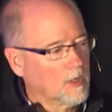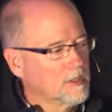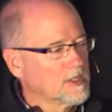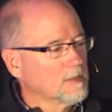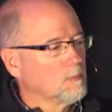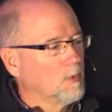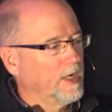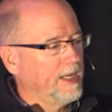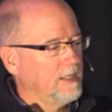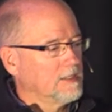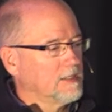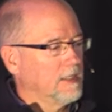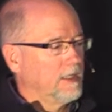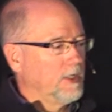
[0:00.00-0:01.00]
are some
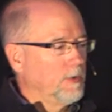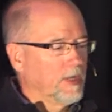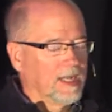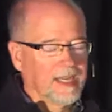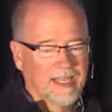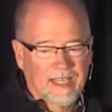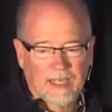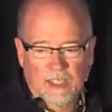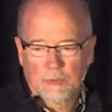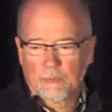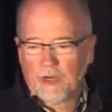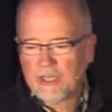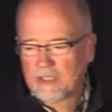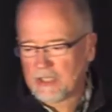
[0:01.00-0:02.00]
ways that you and I can
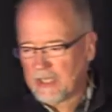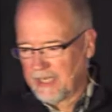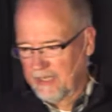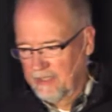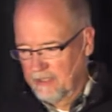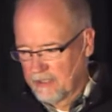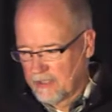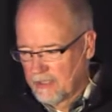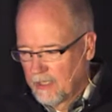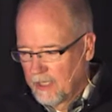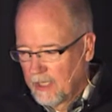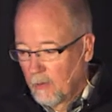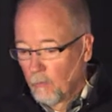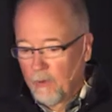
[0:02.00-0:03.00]
express kindness?
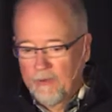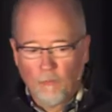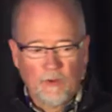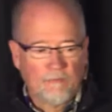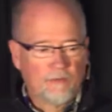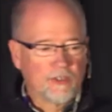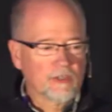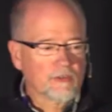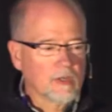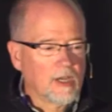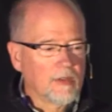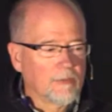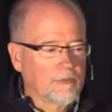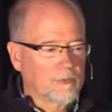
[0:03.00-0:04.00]
We've just
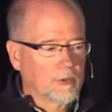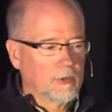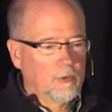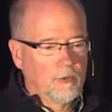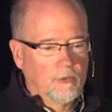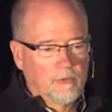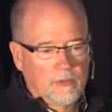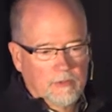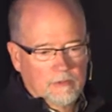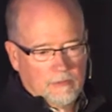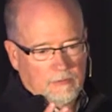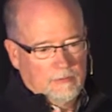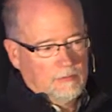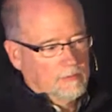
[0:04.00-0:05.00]
gone through,
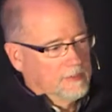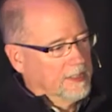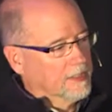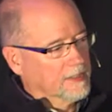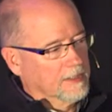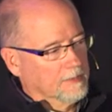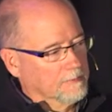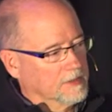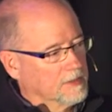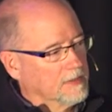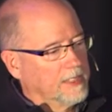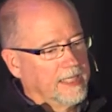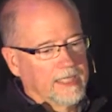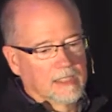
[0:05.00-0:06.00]
here it comes,
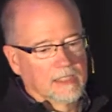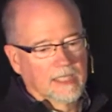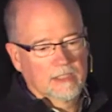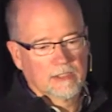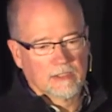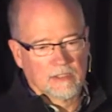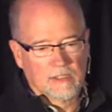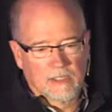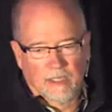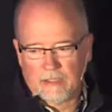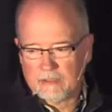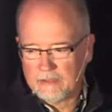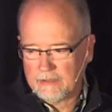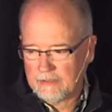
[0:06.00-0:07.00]
an election
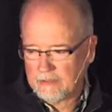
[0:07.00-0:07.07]
cycle.